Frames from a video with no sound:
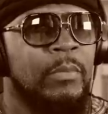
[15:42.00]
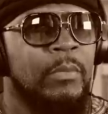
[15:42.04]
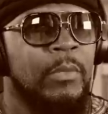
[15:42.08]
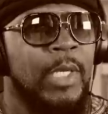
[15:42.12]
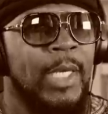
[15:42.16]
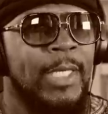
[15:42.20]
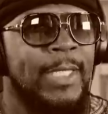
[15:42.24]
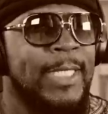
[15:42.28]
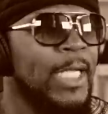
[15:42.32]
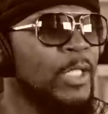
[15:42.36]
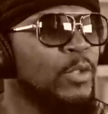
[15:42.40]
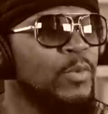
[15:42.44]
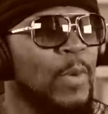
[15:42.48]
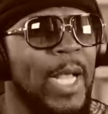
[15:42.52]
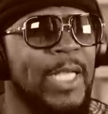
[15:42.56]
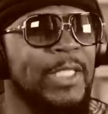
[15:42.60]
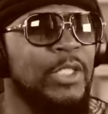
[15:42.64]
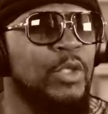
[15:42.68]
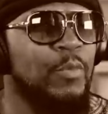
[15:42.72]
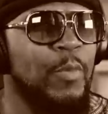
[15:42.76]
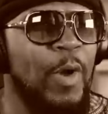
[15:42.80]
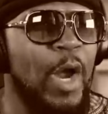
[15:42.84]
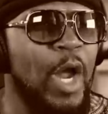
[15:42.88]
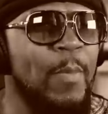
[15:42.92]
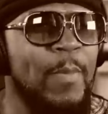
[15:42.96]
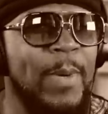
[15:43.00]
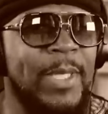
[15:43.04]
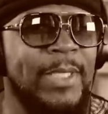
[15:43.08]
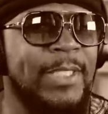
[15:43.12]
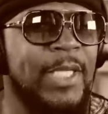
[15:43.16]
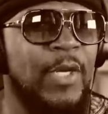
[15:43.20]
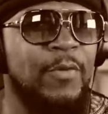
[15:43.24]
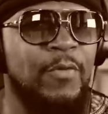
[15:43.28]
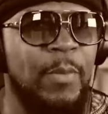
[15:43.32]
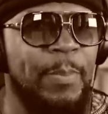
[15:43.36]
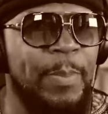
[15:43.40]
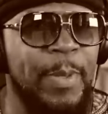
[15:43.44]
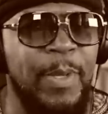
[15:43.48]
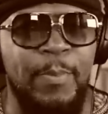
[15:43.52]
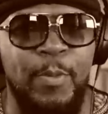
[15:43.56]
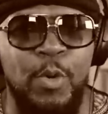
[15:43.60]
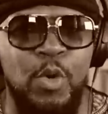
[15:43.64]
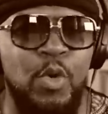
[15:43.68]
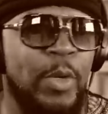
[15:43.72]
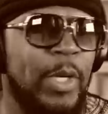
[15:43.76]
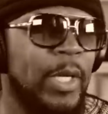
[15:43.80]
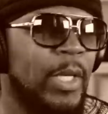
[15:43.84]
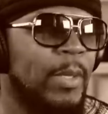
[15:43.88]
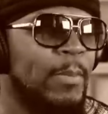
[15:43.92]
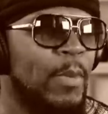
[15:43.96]
That's why I surround myself with people who
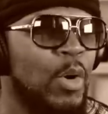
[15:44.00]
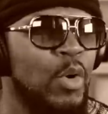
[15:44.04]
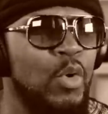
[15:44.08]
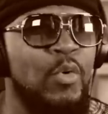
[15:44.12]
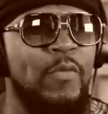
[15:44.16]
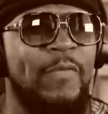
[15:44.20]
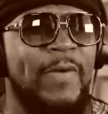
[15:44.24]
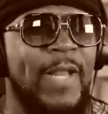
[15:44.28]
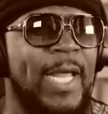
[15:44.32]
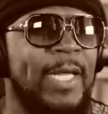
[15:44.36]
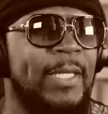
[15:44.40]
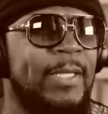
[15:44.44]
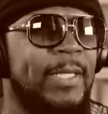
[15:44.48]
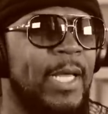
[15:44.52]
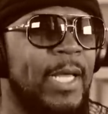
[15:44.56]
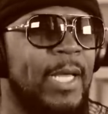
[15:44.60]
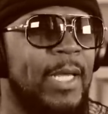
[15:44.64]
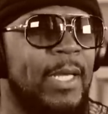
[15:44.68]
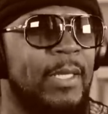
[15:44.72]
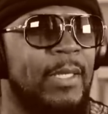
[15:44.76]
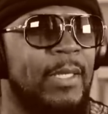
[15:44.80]
can move like that.